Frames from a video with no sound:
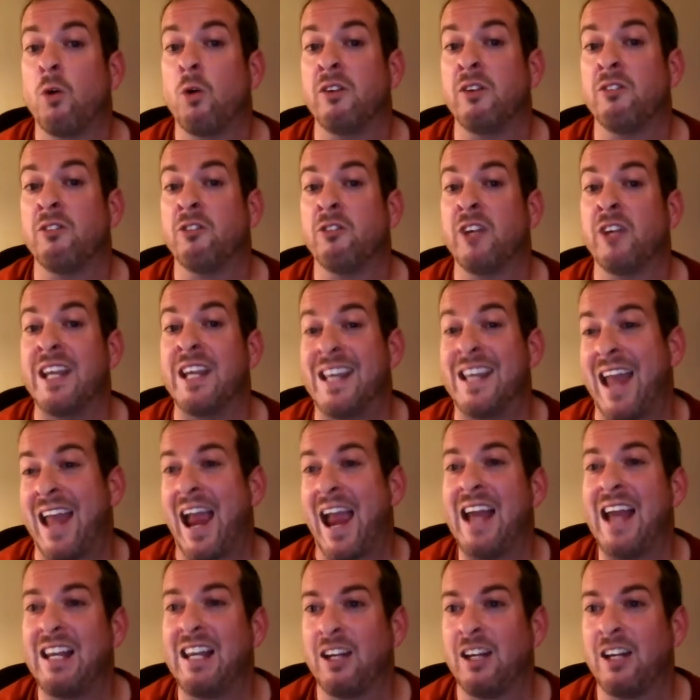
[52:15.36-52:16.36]

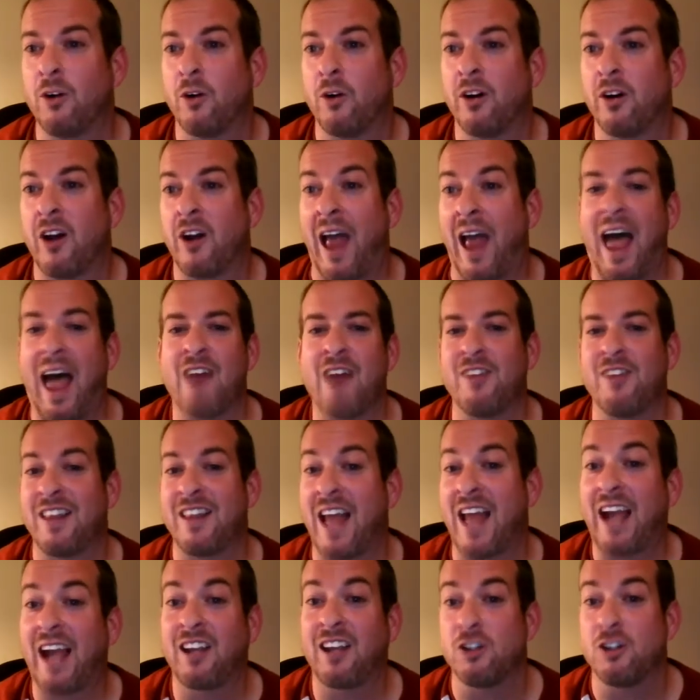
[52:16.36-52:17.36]
regaining or having
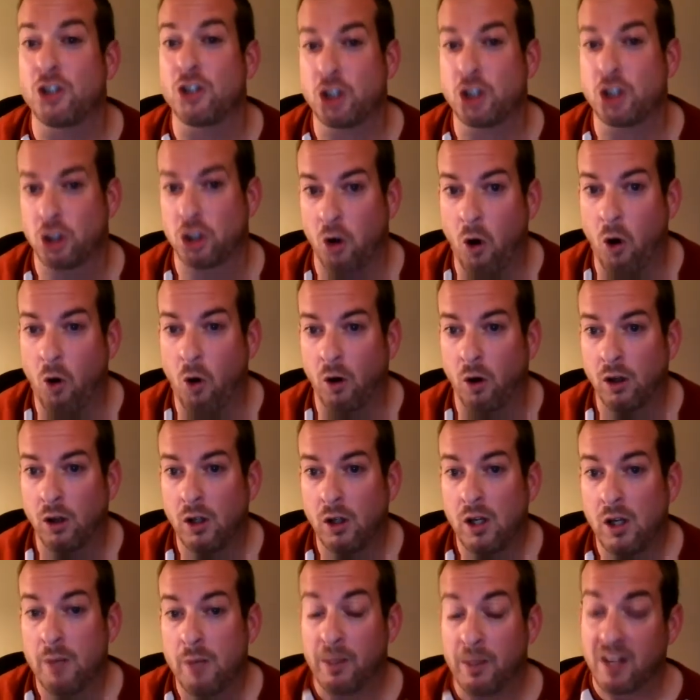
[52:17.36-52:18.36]
that control?
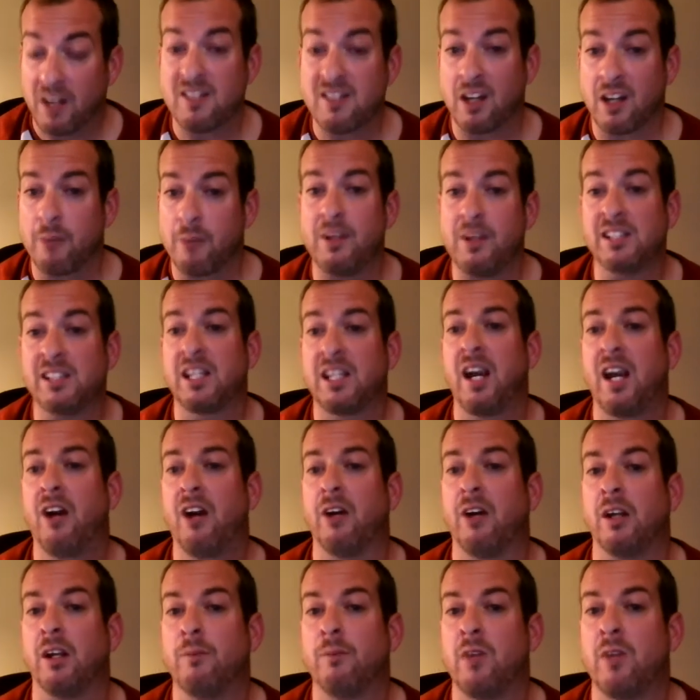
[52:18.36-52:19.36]
Because it can be
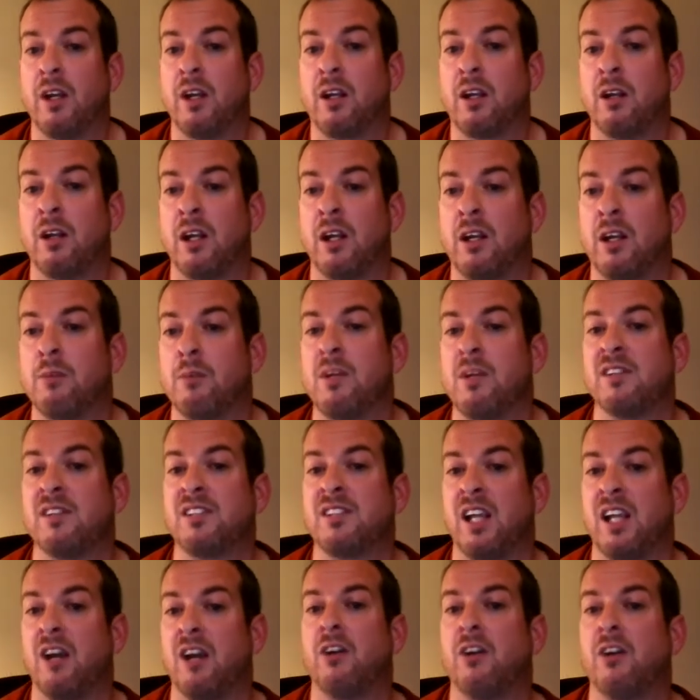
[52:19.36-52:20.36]
scary. It can be
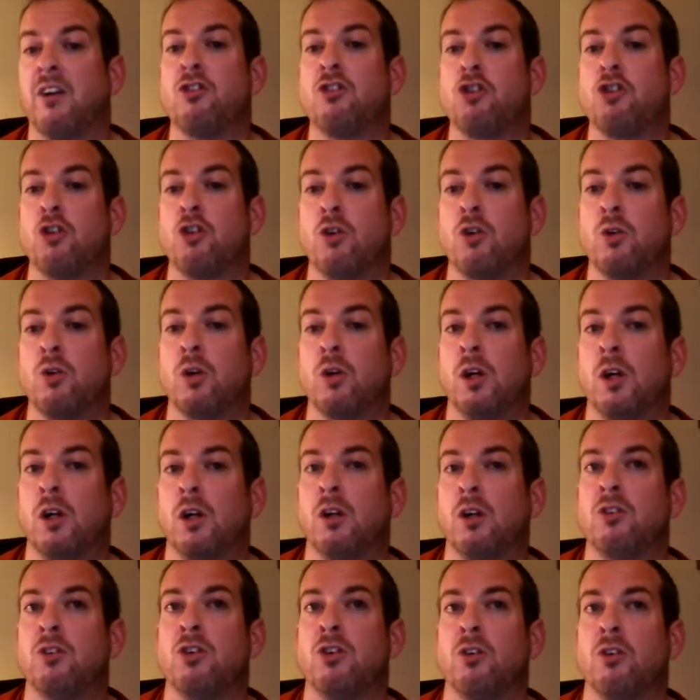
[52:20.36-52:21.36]
scary to
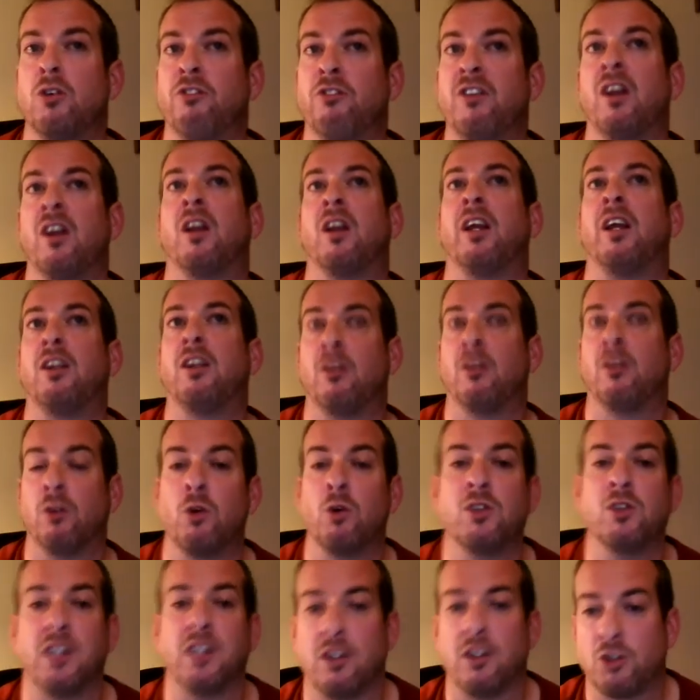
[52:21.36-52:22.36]
feel like you're
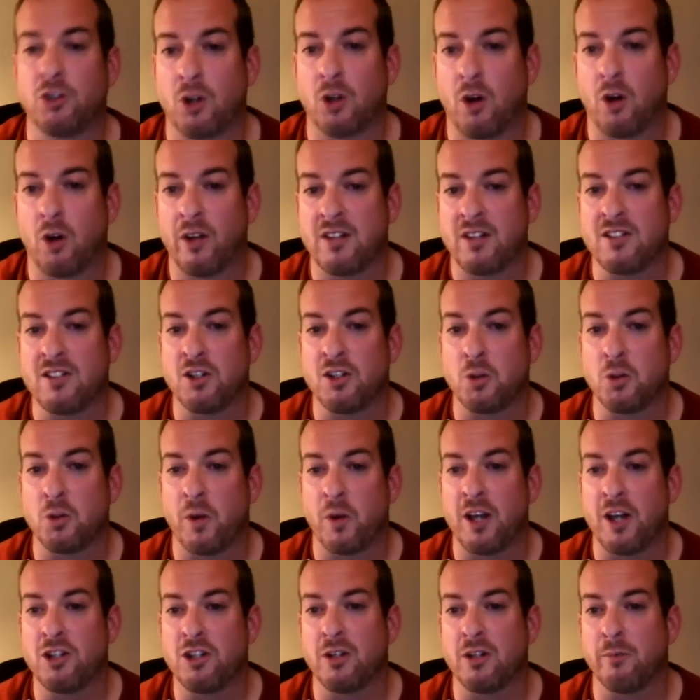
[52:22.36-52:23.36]
losing control in that
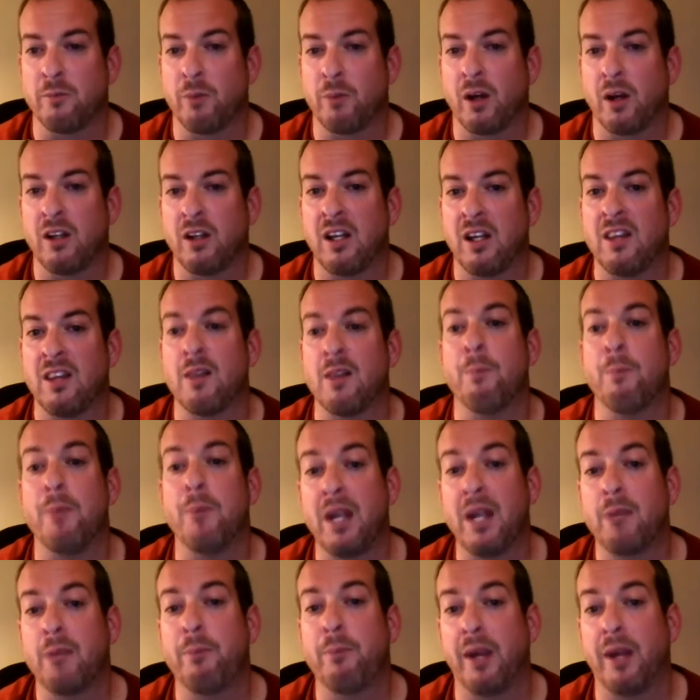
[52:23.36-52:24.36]
situation. But in the
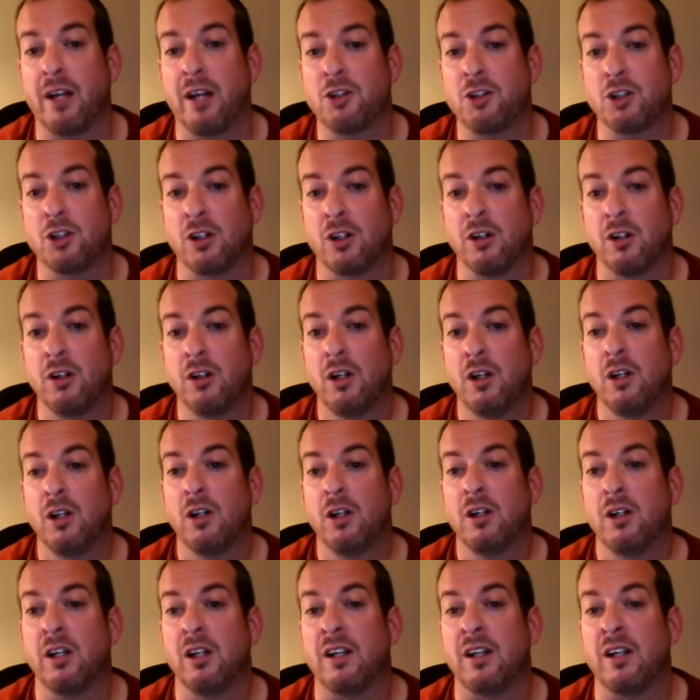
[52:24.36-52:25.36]
big picture,
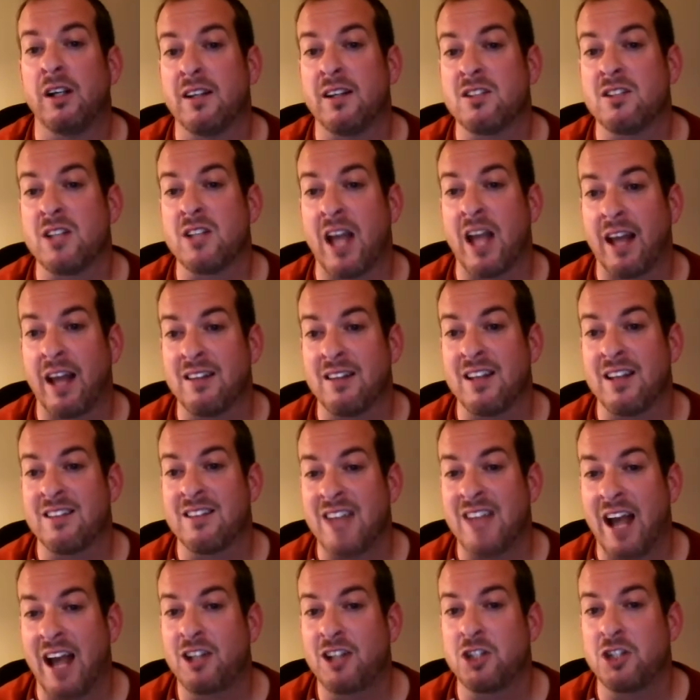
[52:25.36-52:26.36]
it's
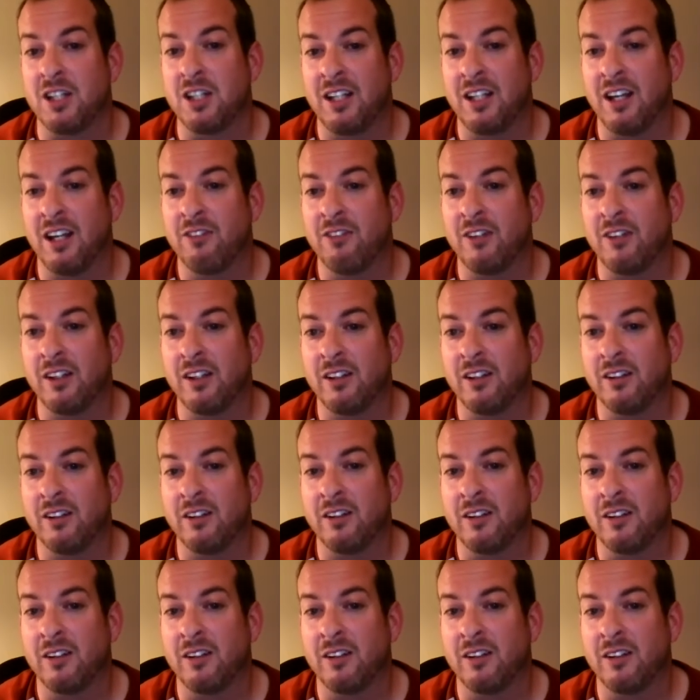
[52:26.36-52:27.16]
actually giving